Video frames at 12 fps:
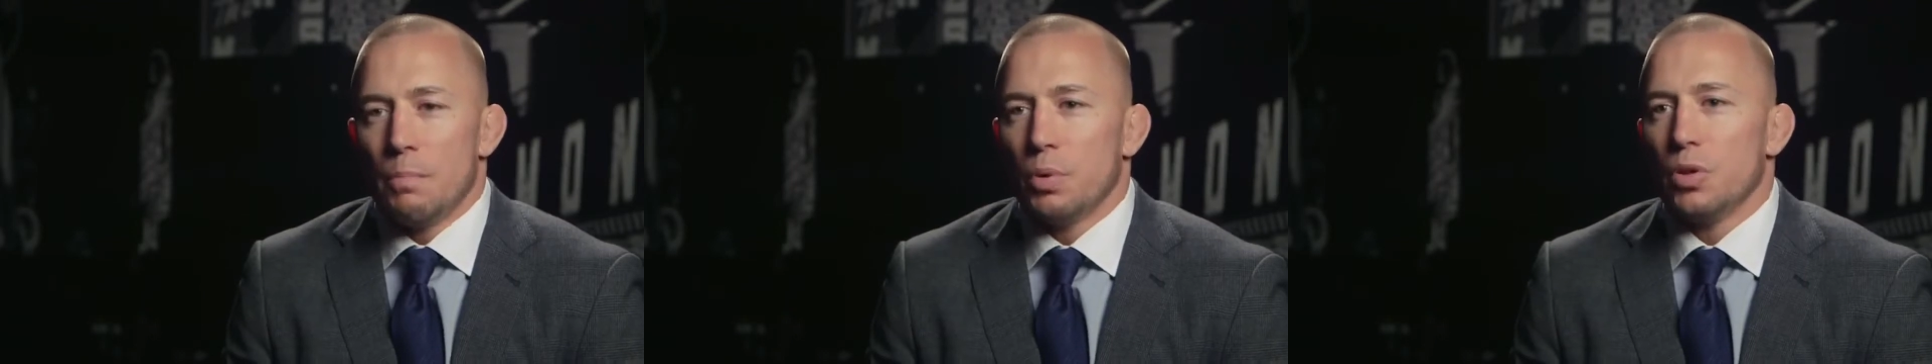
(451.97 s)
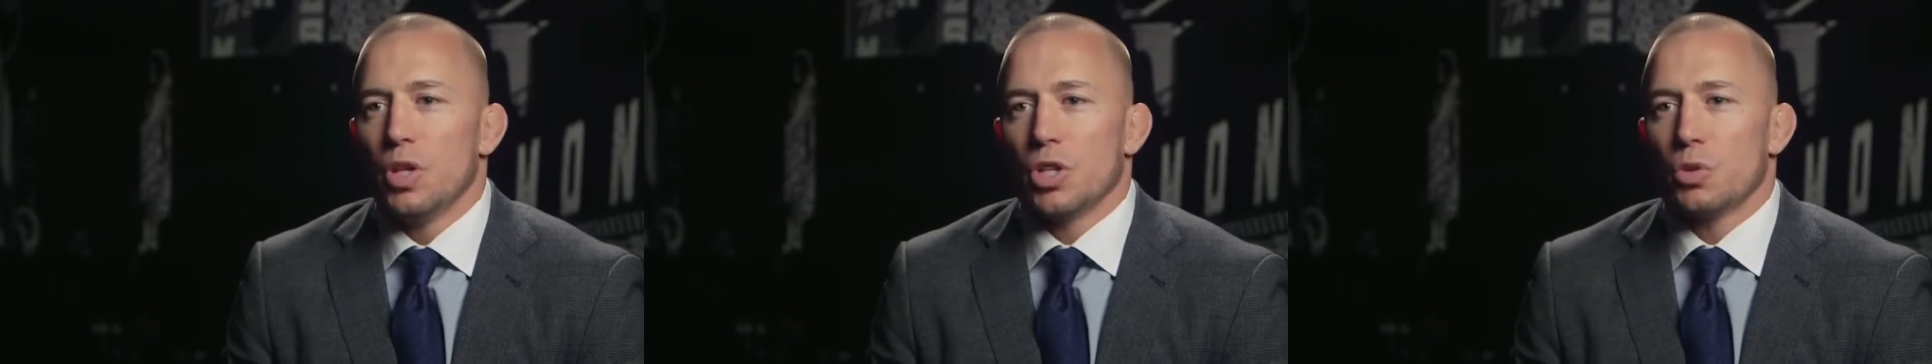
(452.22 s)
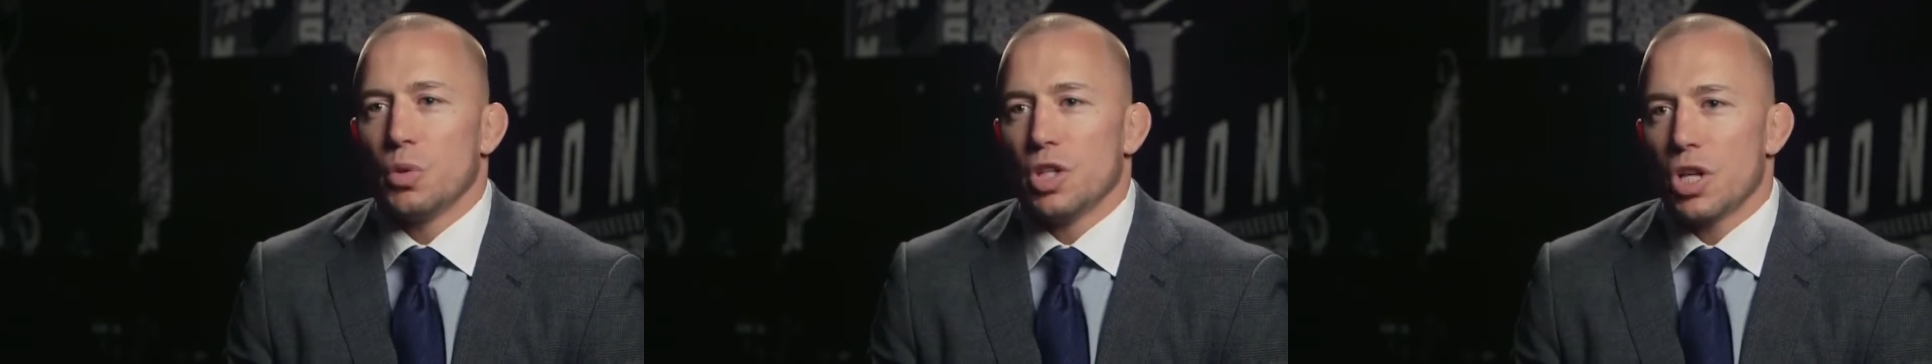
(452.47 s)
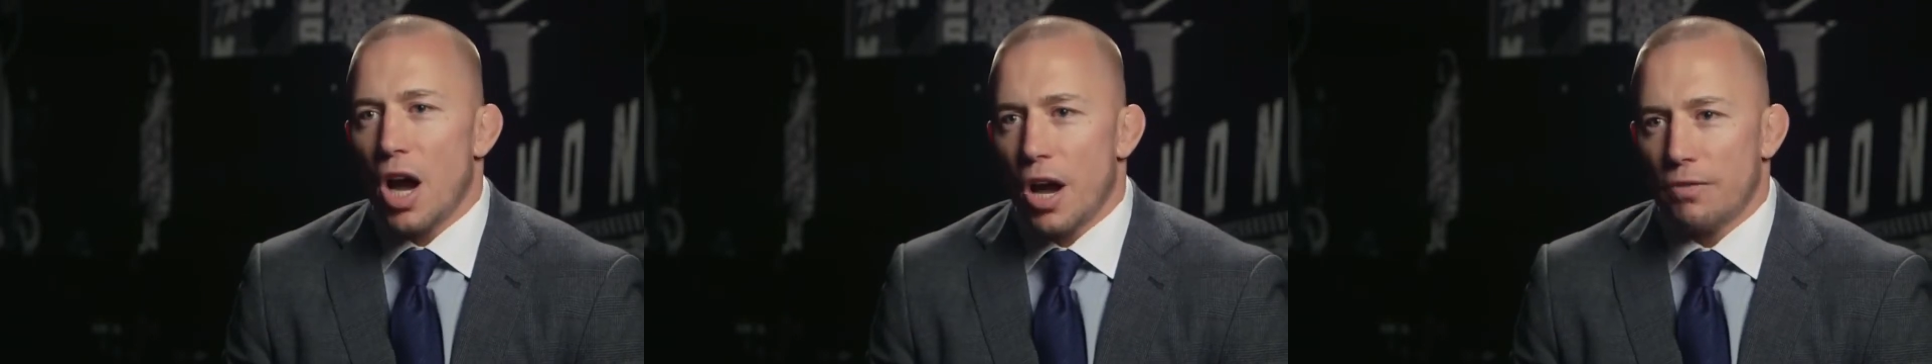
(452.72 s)
put the
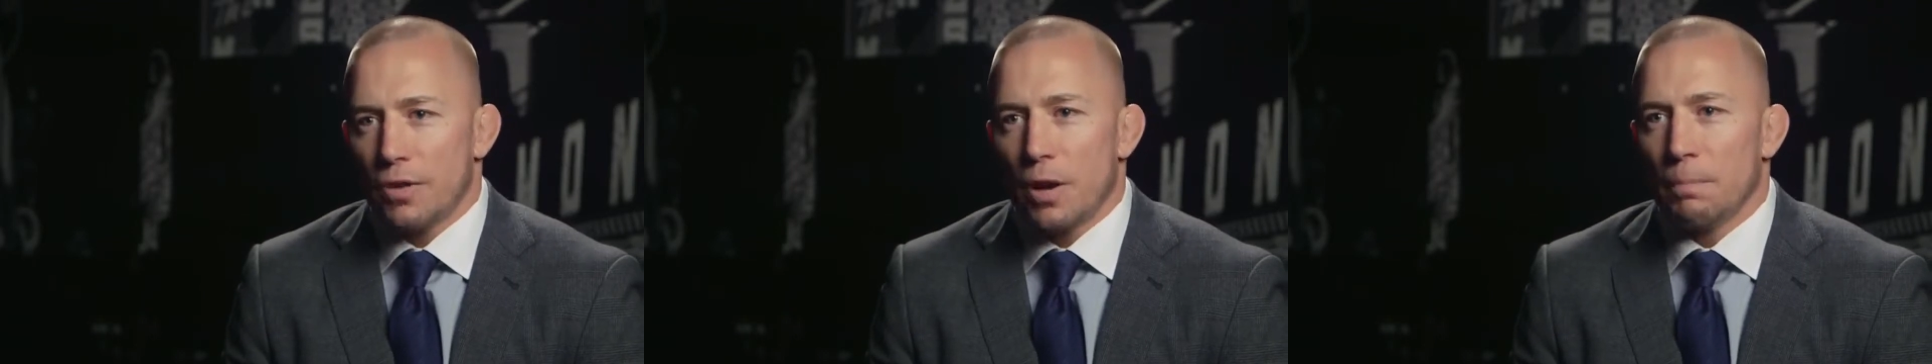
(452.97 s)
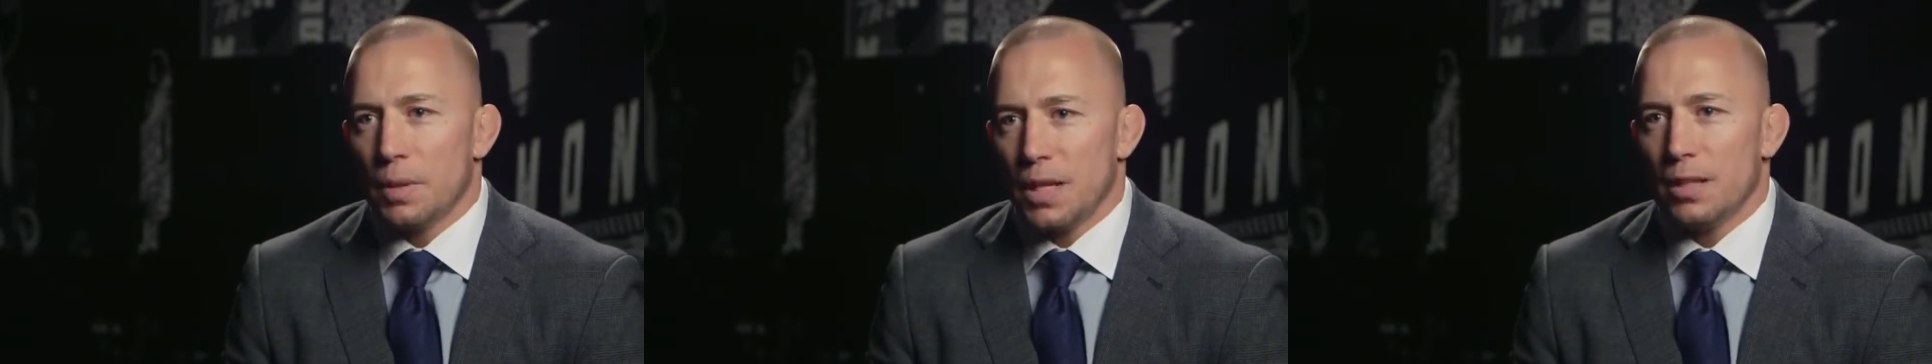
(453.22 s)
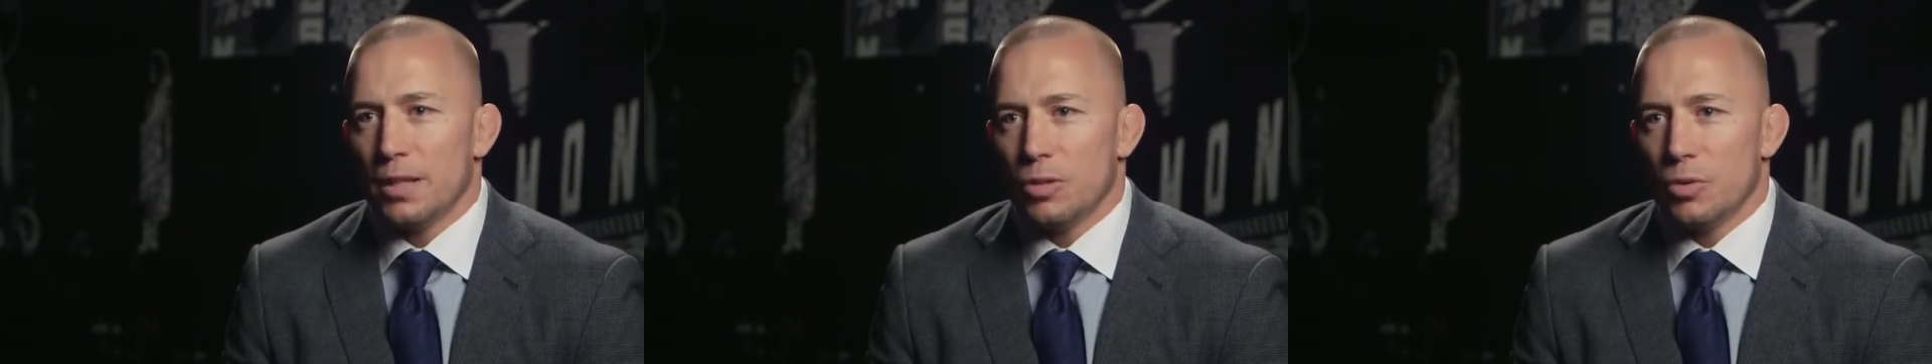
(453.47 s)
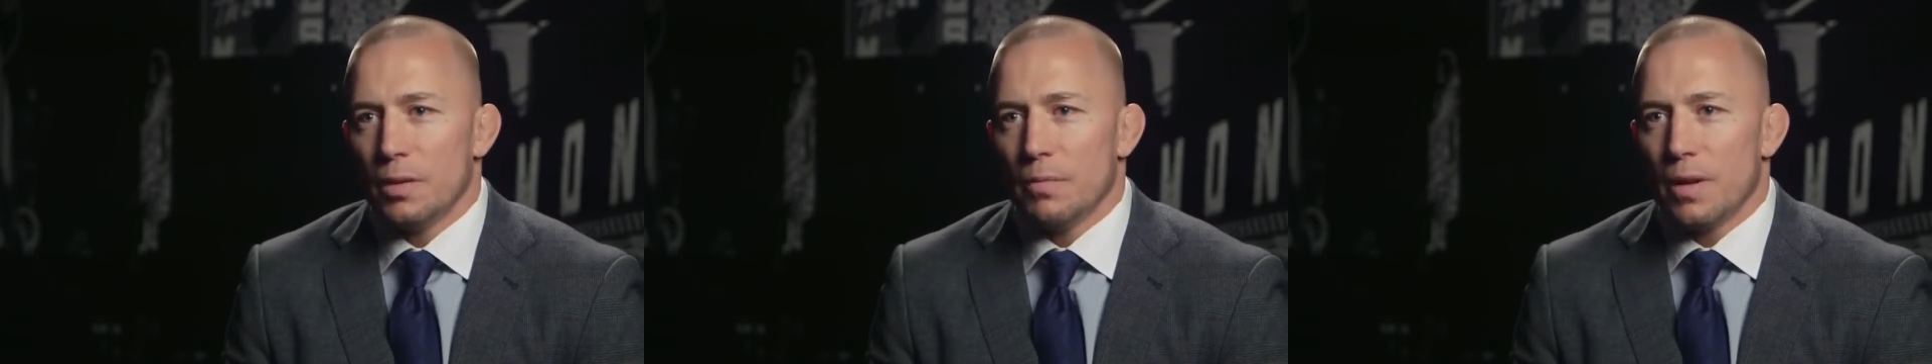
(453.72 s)
switch off completely
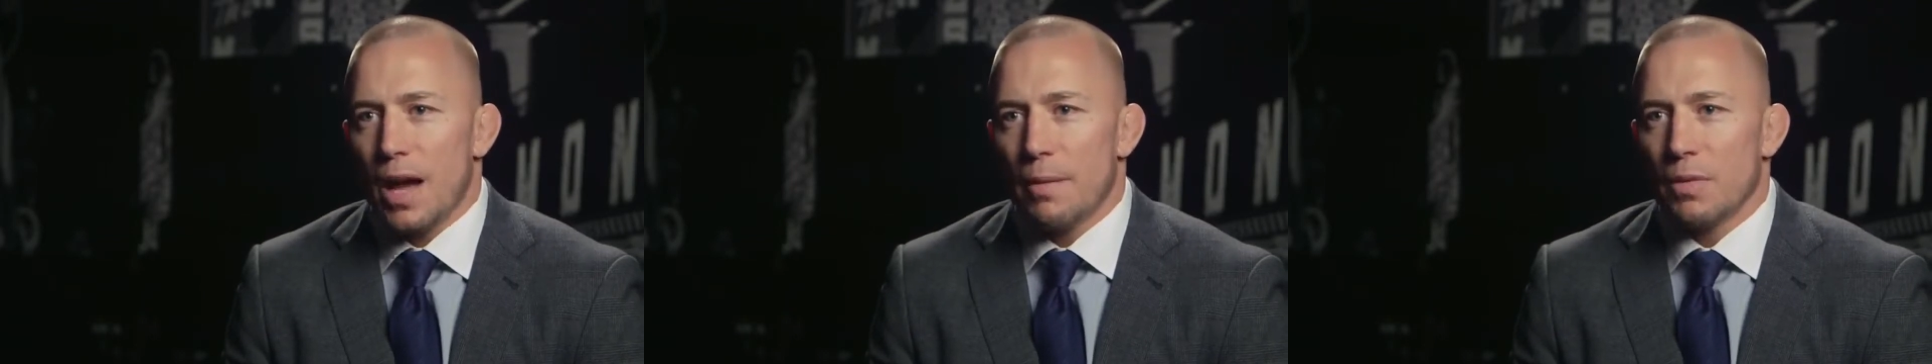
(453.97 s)
to him.